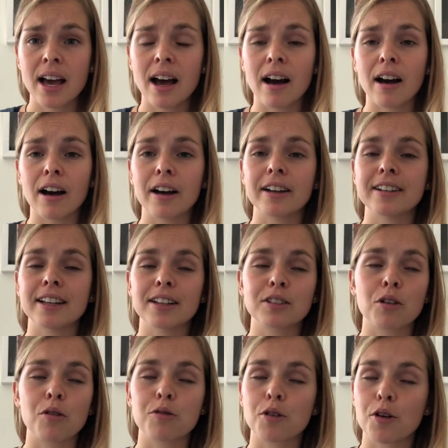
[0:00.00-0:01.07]
That
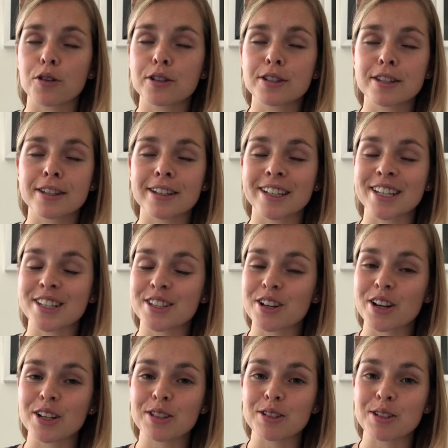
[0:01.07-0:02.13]
of course is
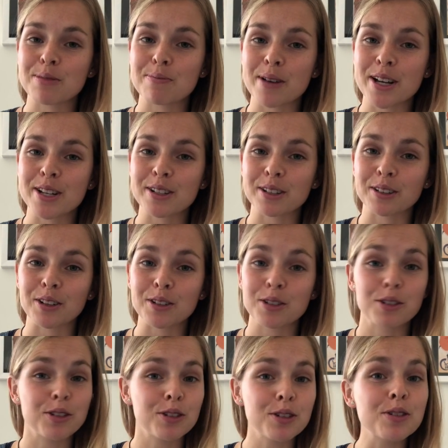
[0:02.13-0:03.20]
going to depend a lot
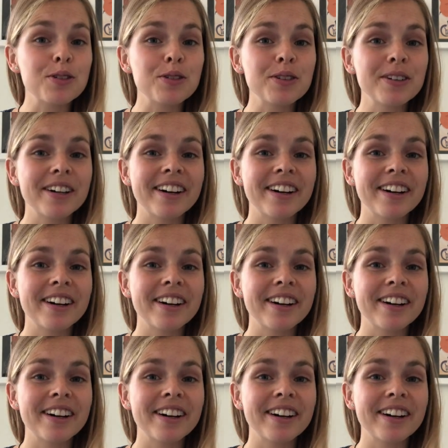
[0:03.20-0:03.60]
on you